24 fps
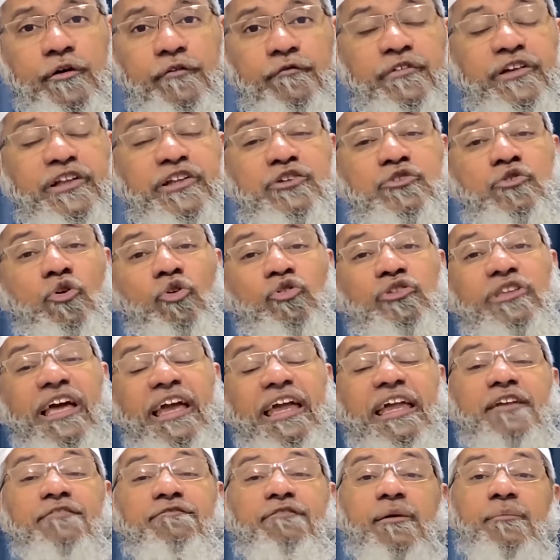we store the
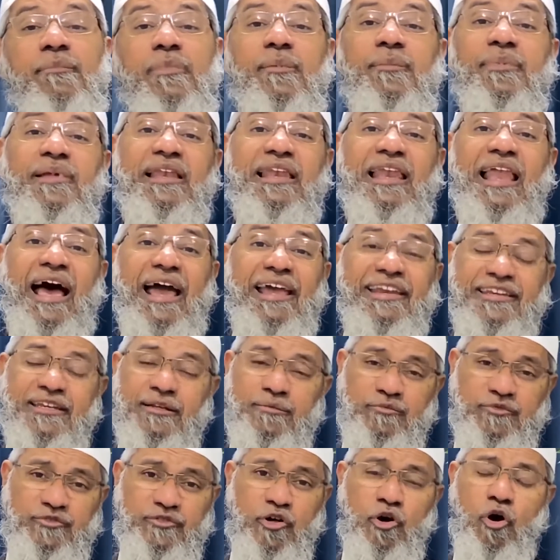inflammable
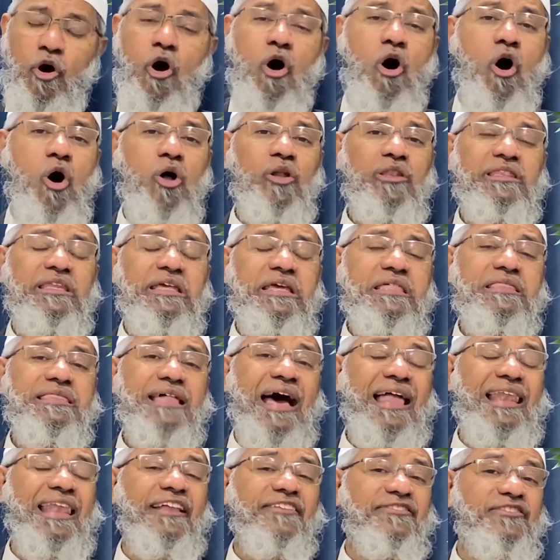items. All these are
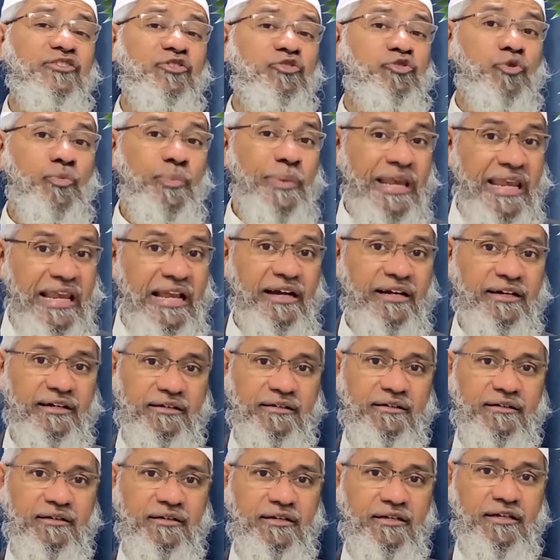lessons to be learned,
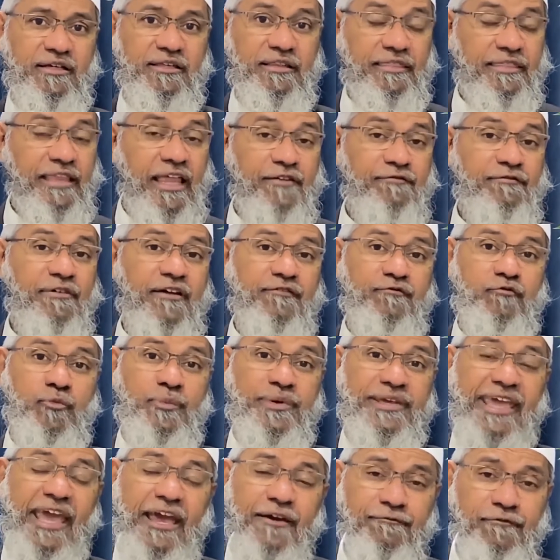that we have to be
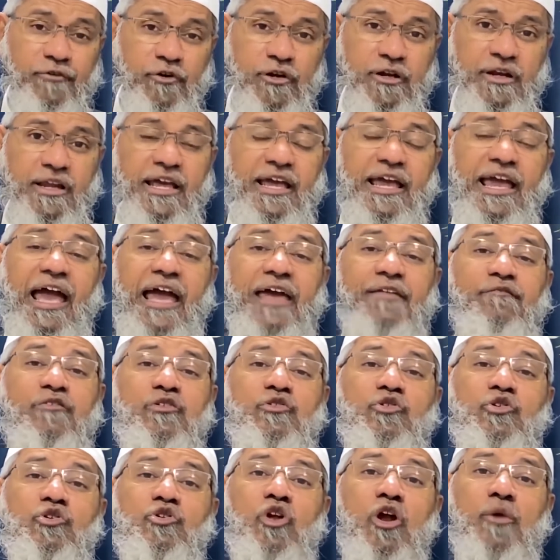careful and we
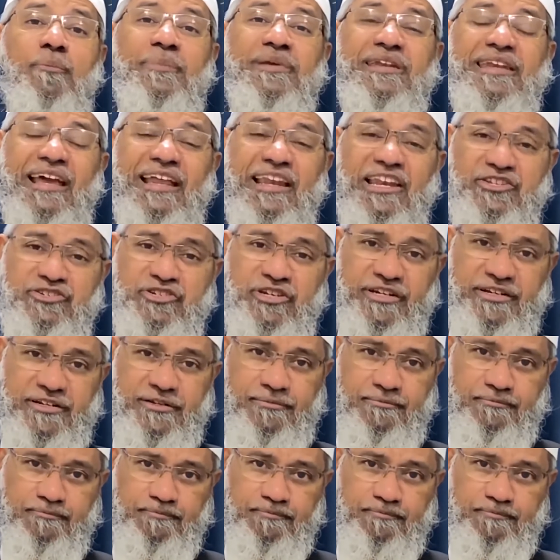should not be negligent.